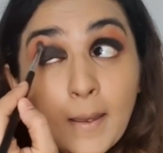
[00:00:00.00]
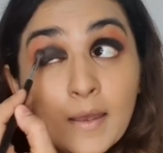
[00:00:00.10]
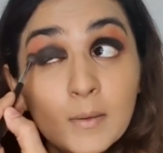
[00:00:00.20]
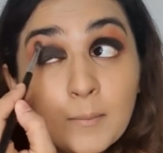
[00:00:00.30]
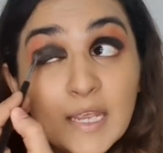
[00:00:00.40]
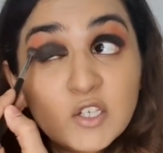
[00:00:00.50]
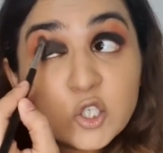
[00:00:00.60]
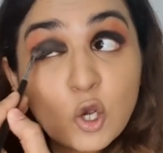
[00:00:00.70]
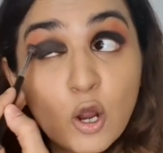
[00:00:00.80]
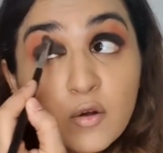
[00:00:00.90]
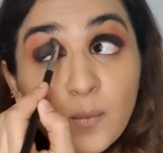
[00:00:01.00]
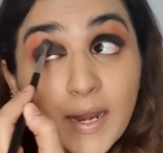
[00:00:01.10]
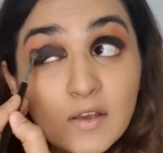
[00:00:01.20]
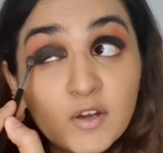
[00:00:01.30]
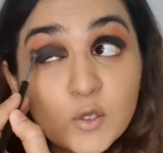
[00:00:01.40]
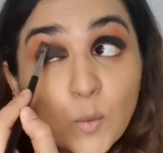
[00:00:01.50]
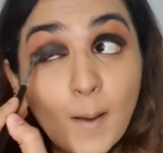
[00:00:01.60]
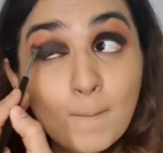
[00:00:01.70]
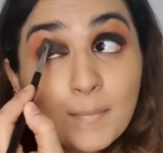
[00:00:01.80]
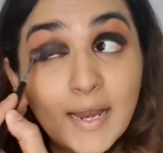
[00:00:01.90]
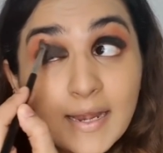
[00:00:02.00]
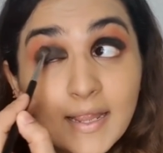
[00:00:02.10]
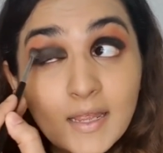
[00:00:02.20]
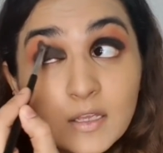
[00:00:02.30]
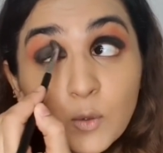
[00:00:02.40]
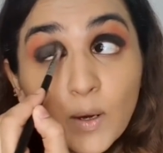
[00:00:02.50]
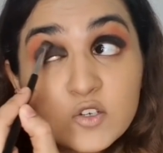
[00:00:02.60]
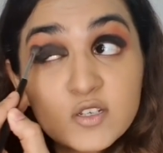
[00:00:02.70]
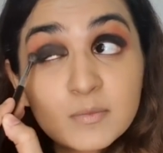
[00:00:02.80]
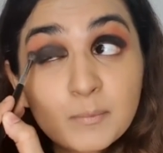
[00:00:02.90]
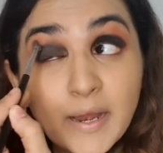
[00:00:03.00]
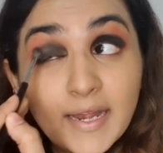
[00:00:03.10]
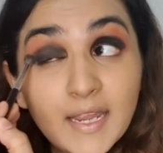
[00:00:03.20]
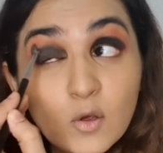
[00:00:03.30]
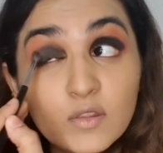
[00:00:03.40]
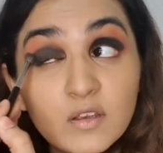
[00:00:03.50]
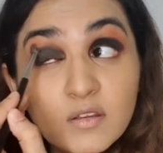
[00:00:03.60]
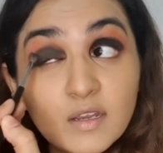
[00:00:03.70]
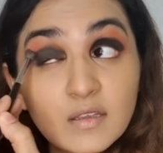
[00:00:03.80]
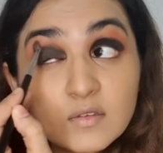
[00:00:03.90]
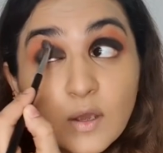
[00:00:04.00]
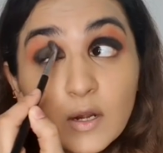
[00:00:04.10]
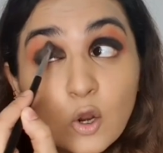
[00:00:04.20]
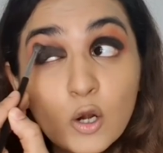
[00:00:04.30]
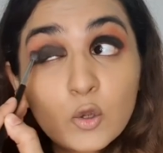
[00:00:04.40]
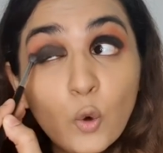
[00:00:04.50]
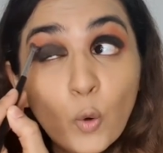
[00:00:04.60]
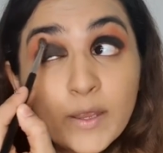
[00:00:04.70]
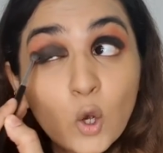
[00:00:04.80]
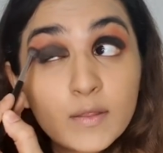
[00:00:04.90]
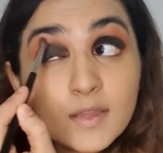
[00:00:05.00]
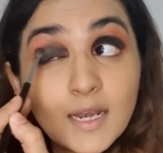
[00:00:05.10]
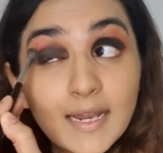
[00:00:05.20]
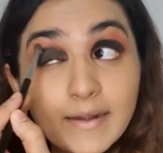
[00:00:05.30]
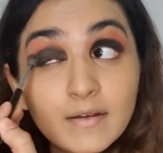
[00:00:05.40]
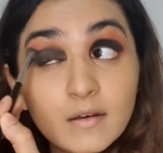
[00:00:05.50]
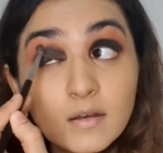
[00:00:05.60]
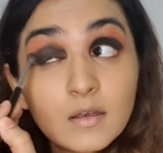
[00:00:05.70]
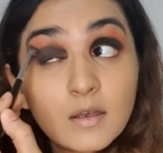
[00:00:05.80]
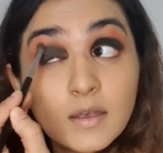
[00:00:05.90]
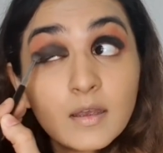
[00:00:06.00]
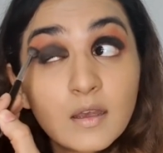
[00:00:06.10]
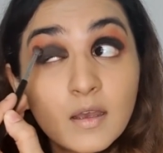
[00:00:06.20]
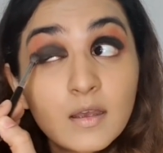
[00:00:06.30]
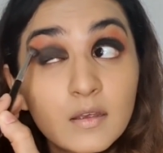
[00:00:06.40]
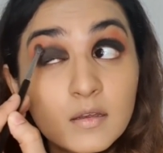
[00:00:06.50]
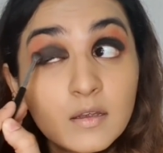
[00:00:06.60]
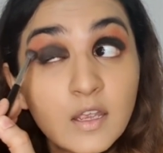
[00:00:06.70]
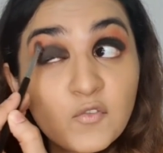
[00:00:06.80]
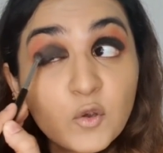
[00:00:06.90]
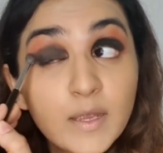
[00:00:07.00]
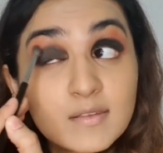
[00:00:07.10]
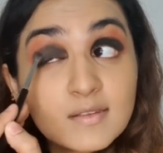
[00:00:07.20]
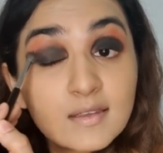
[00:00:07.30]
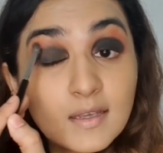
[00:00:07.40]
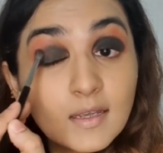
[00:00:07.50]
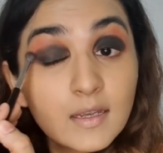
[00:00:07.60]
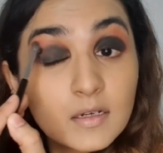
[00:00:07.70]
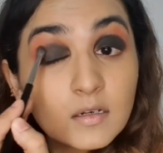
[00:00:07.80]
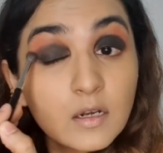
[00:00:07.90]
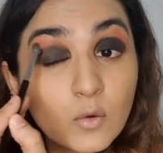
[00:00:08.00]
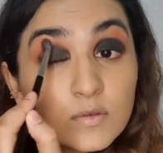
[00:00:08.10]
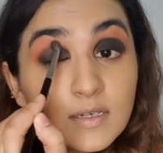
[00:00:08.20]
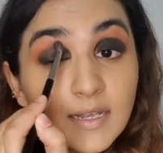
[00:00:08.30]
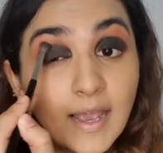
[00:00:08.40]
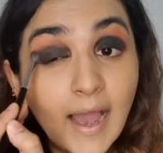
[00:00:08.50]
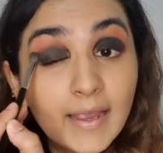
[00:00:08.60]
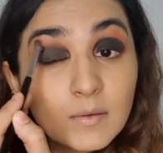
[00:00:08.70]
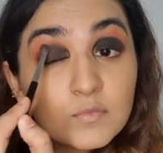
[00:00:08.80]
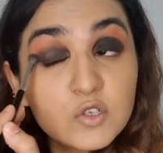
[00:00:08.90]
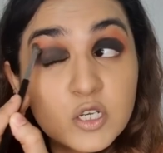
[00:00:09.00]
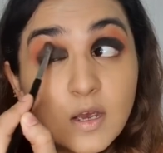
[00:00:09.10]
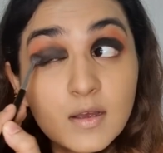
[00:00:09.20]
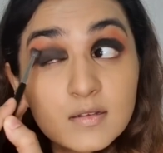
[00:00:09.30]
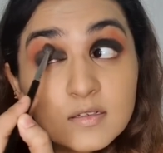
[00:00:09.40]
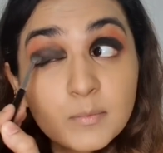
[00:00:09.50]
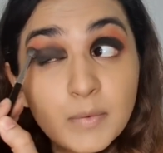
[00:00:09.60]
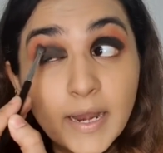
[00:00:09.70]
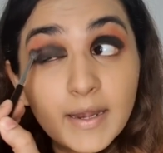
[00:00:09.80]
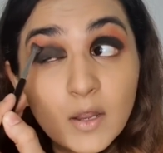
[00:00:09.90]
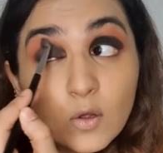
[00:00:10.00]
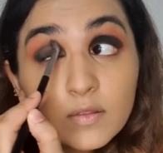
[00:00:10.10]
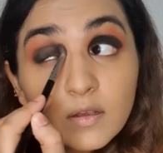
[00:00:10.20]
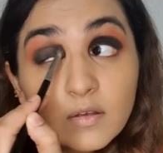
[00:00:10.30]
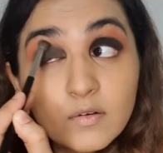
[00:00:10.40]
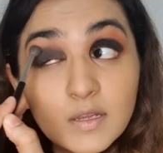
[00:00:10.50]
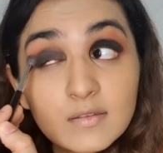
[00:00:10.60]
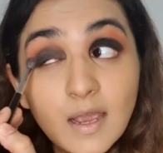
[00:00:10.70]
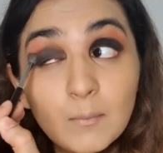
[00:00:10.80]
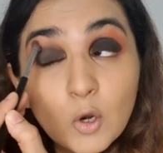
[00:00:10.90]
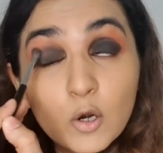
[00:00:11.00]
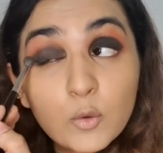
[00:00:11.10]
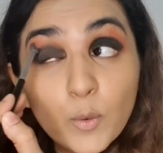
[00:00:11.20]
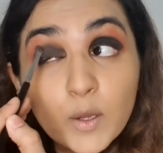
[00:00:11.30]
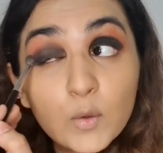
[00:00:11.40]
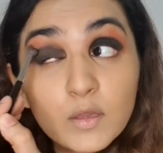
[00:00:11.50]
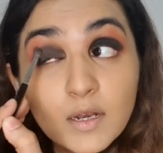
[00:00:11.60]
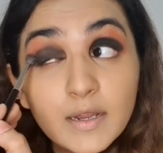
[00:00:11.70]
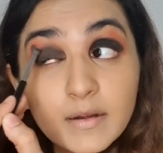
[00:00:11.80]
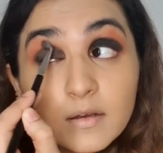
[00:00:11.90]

Make sure whenever you are blending, you are just blending on the crease. You are not going on the lid. If you can see it closely, I am just blending on the crease. I am not going on the lid.